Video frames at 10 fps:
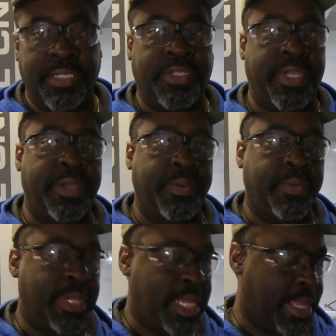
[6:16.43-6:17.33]

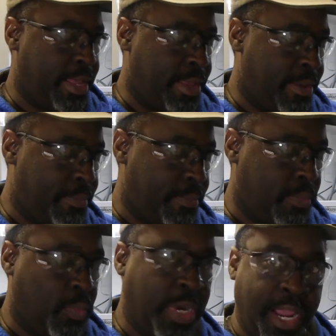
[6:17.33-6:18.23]
So um,
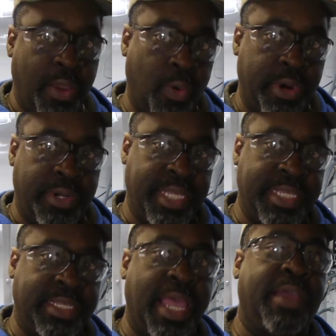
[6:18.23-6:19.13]
when I ordered
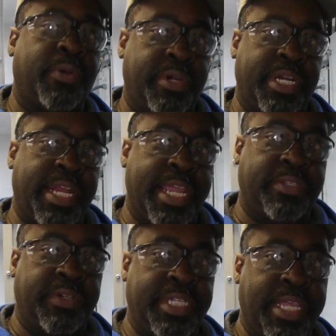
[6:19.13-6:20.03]
this, I ordered an
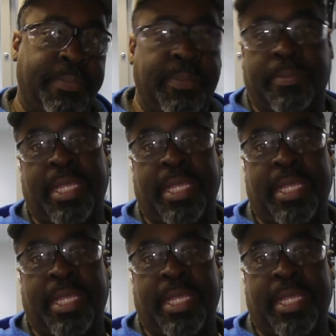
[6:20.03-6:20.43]
extra tip,